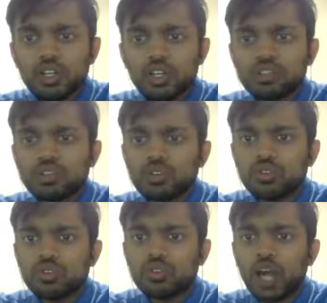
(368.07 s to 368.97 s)

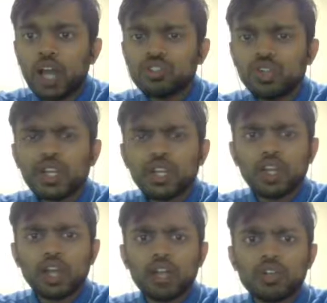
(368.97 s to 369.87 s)
so isolating
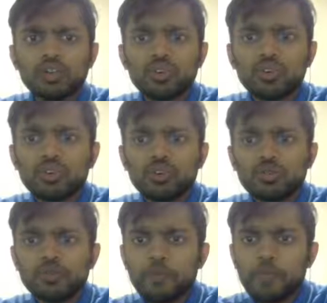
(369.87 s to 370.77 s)
Antonio
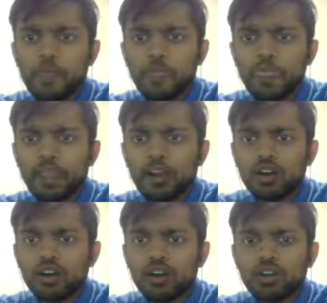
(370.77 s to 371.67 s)

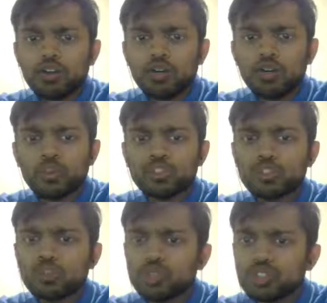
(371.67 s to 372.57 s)
uh,
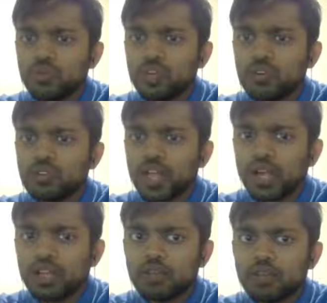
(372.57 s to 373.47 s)
wasn't a very good
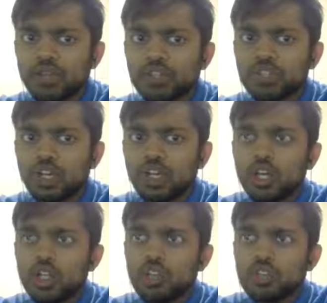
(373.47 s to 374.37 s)
tactic because
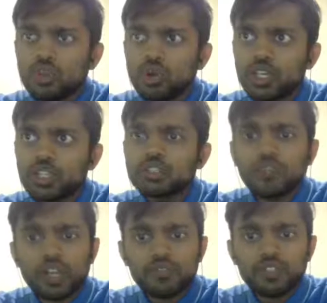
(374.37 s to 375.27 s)
though he is a
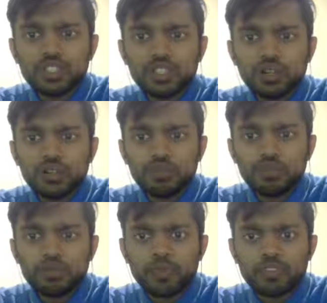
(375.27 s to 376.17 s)
very physical
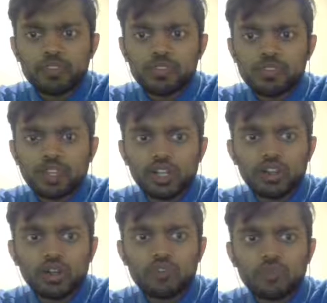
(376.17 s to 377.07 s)
presence,
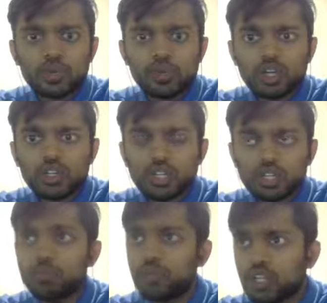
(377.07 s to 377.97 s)
Lindelof and Maguire did a
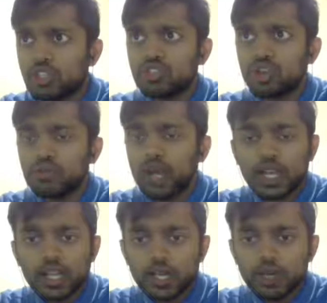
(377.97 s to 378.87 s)
brilliant job
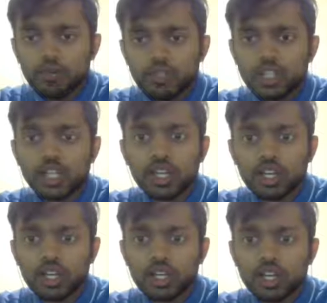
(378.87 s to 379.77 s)
handling him. They
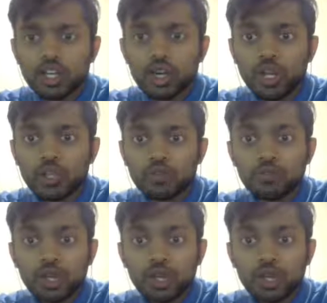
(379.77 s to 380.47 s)
did not let him